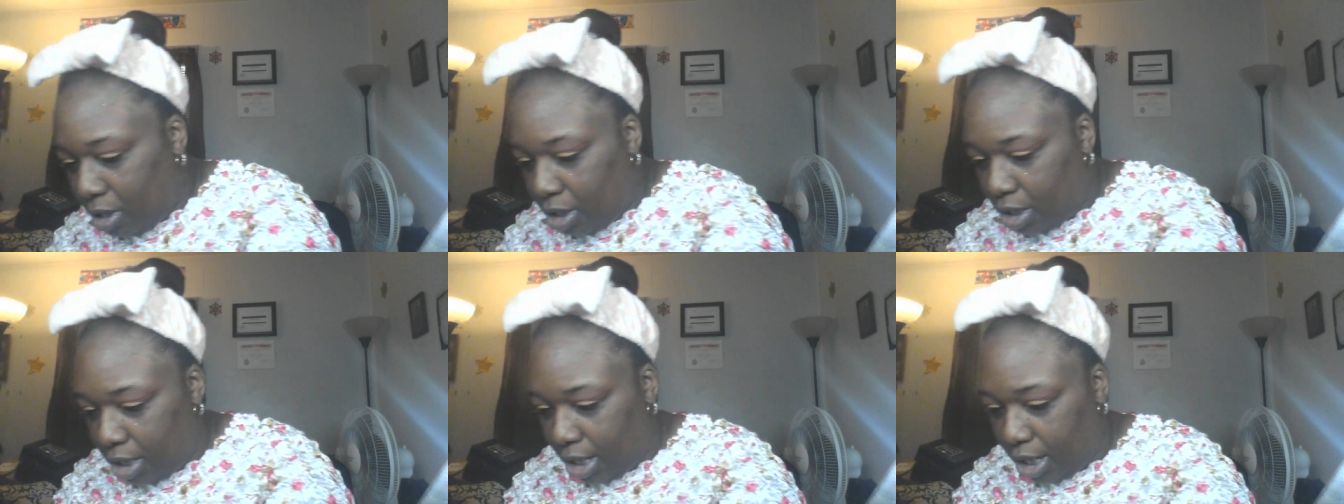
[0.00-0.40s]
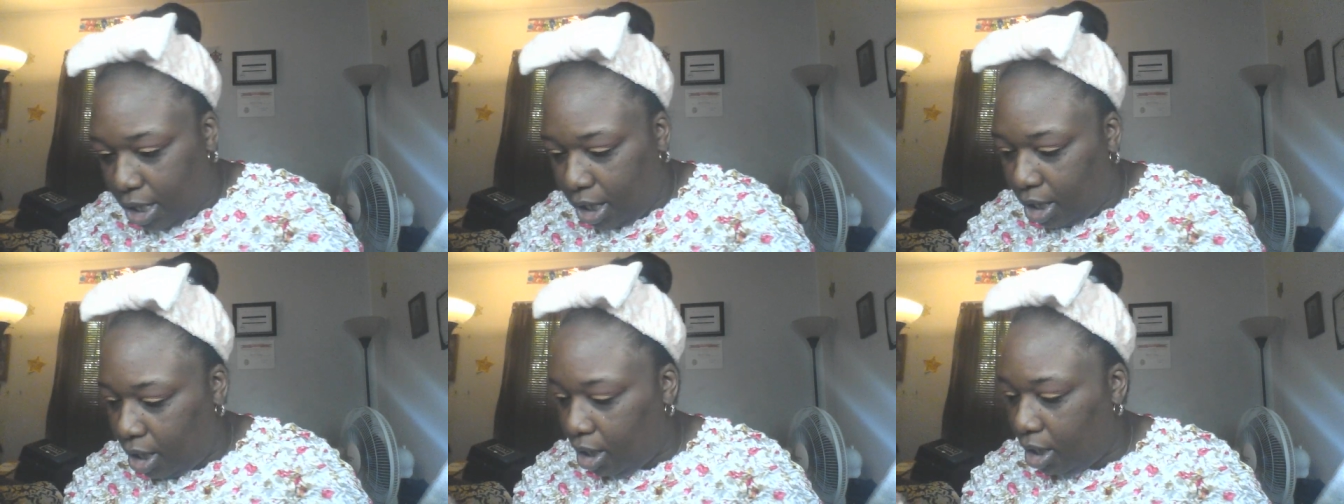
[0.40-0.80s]
to
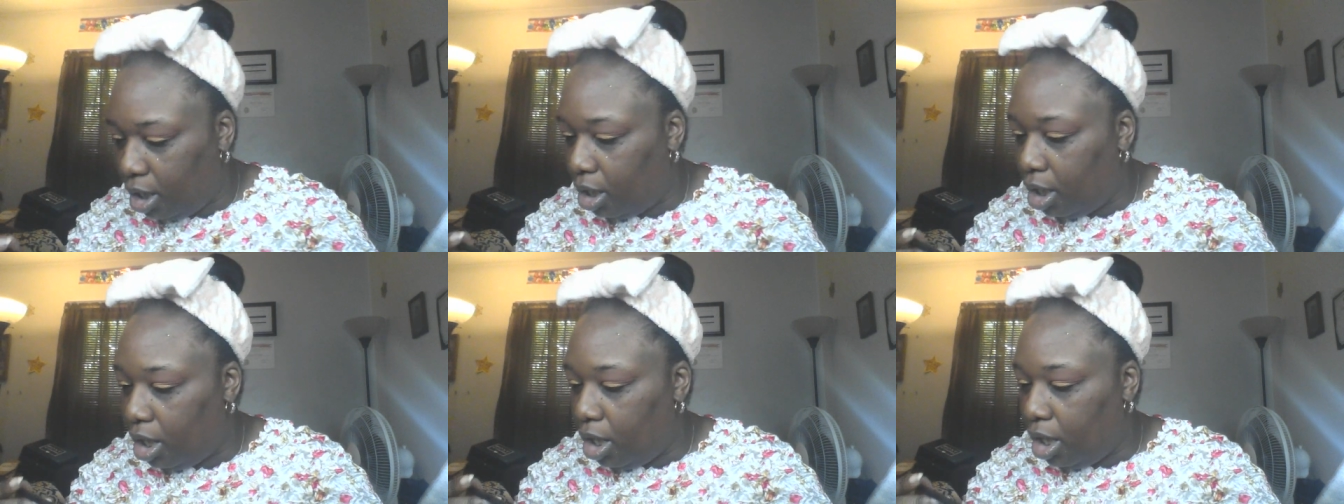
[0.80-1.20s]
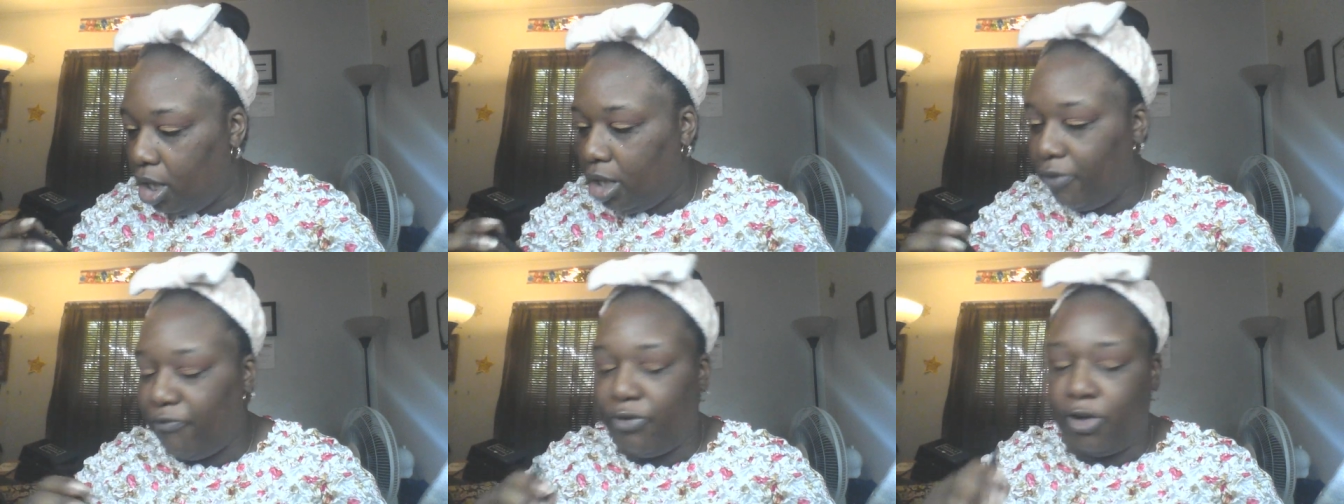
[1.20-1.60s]
take
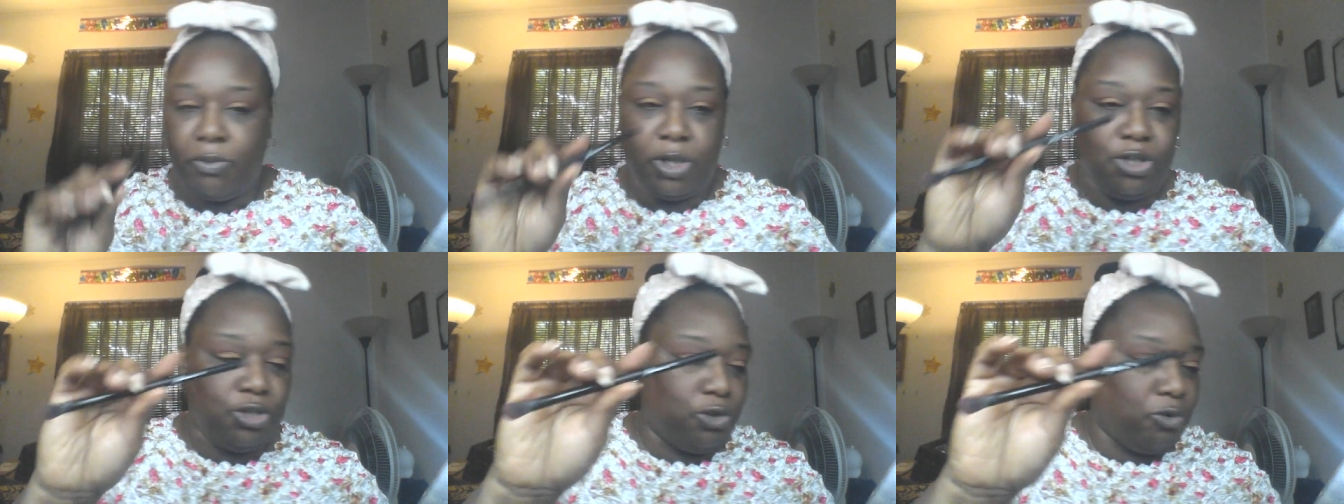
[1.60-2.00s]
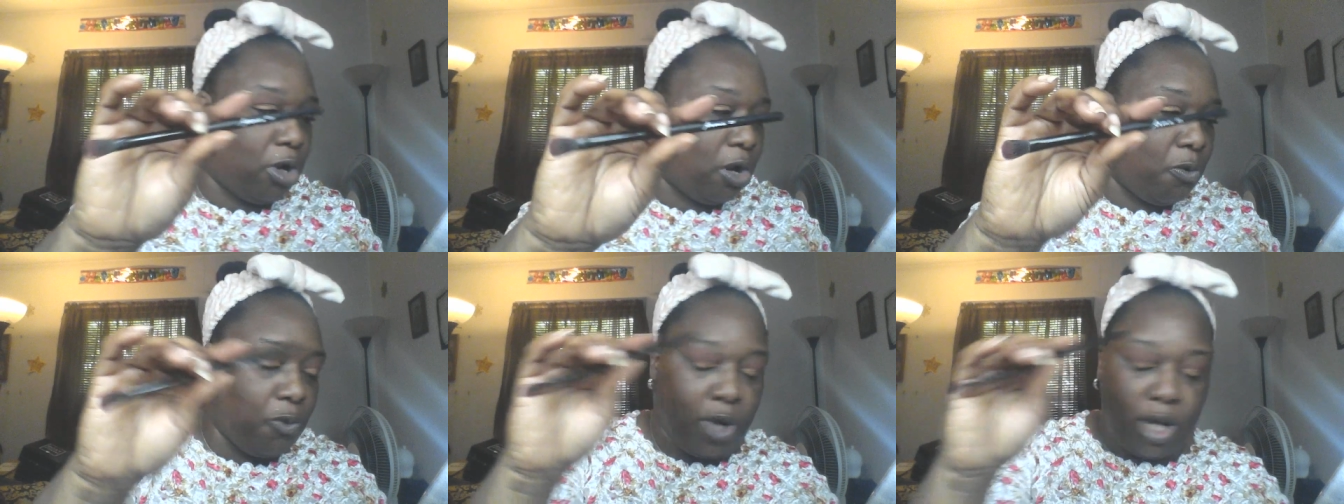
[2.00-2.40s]
the Firma
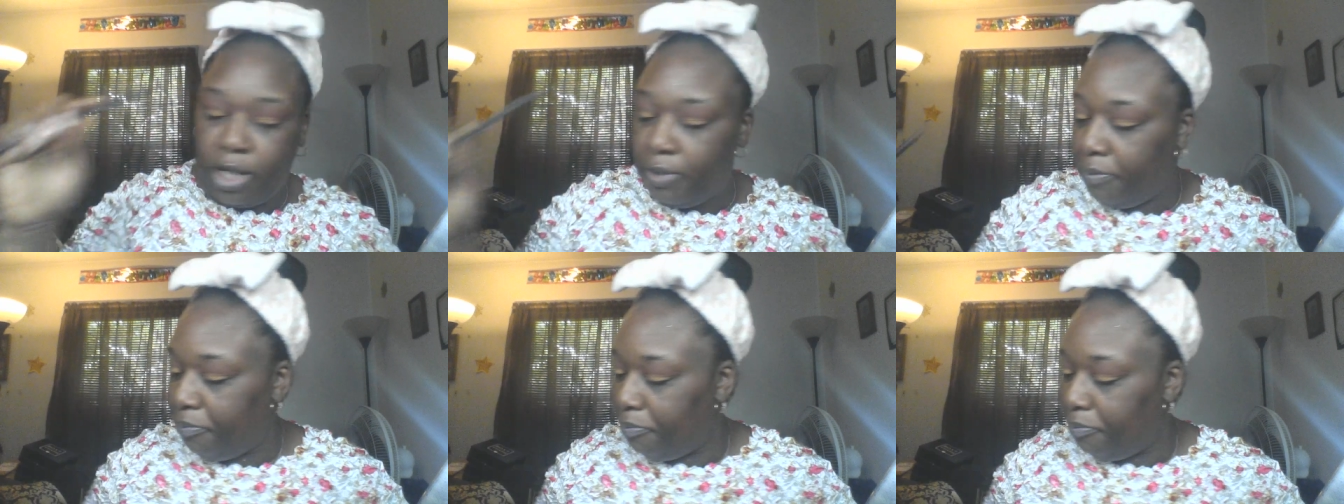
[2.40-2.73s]
201